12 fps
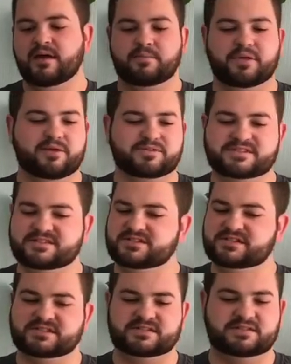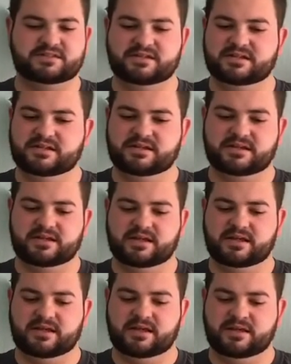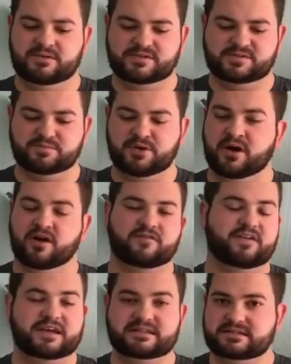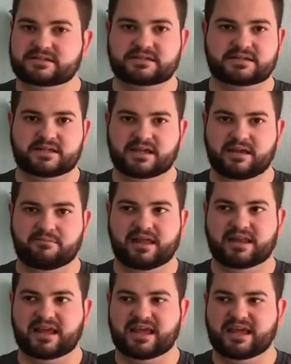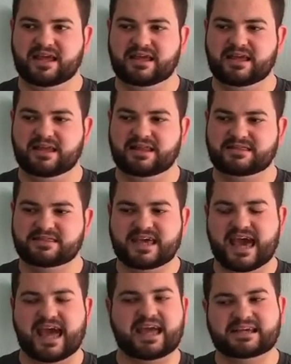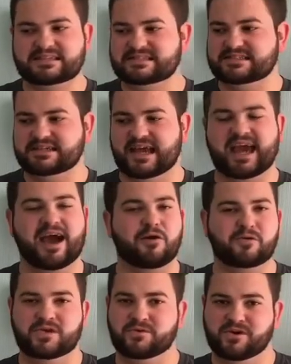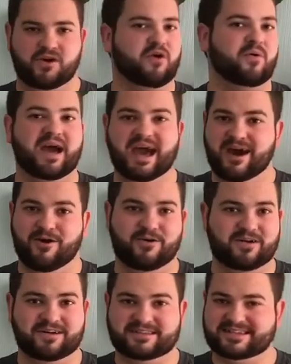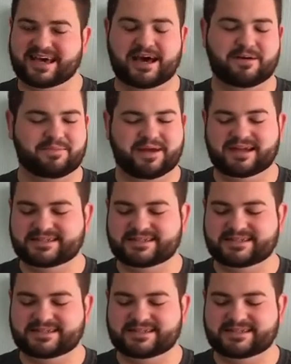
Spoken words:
But it was just, it was perfect. I mean, that is how you go out on top.